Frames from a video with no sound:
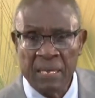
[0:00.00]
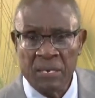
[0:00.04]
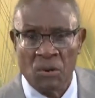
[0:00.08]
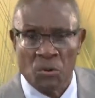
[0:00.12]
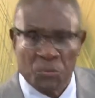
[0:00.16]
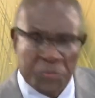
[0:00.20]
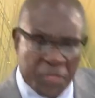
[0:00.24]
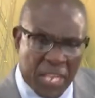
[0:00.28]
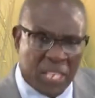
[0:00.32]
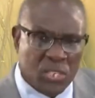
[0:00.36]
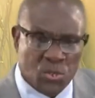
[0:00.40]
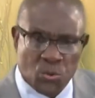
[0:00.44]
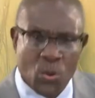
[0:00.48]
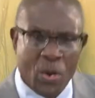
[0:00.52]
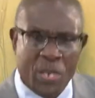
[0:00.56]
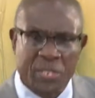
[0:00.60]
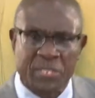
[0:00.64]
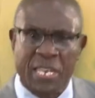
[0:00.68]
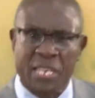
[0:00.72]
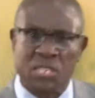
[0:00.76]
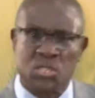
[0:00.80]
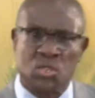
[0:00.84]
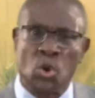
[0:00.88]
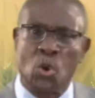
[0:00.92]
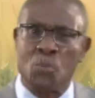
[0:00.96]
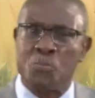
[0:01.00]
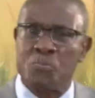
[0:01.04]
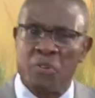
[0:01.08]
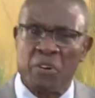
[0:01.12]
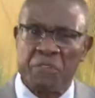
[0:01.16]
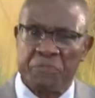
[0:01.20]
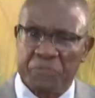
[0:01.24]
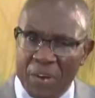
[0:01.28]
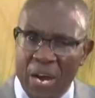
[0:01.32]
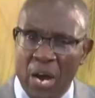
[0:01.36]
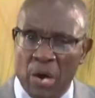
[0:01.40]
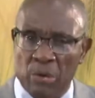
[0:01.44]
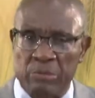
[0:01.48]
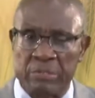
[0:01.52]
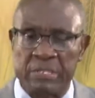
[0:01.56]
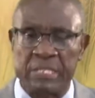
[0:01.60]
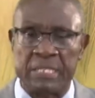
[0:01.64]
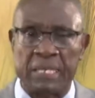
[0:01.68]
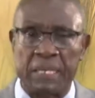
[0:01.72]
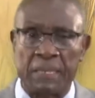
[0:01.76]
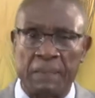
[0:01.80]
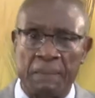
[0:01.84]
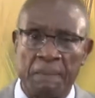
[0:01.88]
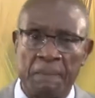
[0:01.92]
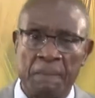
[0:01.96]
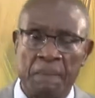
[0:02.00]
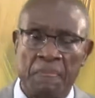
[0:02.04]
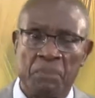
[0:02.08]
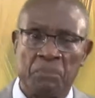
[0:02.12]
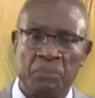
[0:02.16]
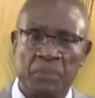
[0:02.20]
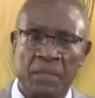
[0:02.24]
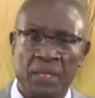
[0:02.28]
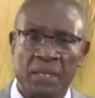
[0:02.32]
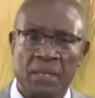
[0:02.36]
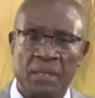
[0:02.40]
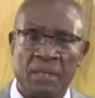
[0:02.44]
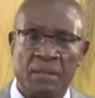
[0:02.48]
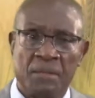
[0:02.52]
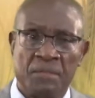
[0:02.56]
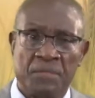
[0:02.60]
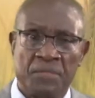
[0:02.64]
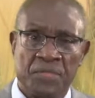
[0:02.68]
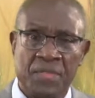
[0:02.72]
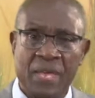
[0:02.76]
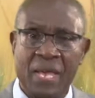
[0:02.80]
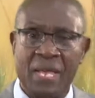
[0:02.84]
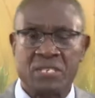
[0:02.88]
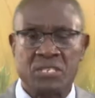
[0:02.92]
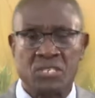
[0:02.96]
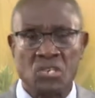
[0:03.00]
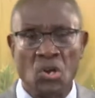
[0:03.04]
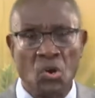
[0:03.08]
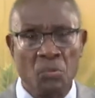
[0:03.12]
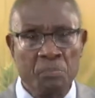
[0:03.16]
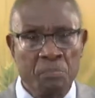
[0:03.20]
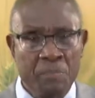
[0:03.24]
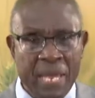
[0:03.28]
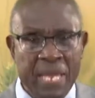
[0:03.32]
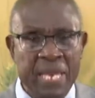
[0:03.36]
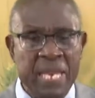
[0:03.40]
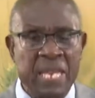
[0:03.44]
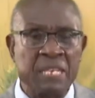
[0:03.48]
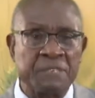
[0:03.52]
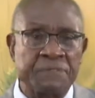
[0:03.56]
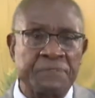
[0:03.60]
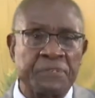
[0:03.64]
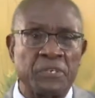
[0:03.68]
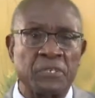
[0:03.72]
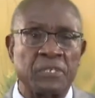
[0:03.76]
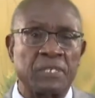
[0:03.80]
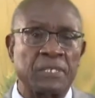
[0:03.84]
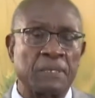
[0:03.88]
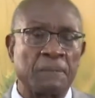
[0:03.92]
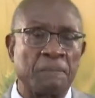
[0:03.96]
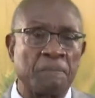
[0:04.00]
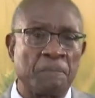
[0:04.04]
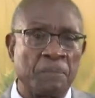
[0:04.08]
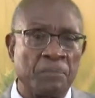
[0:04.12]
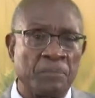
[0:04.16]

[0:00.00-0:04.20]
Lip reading: Now these words are so profound. They are so meaningful.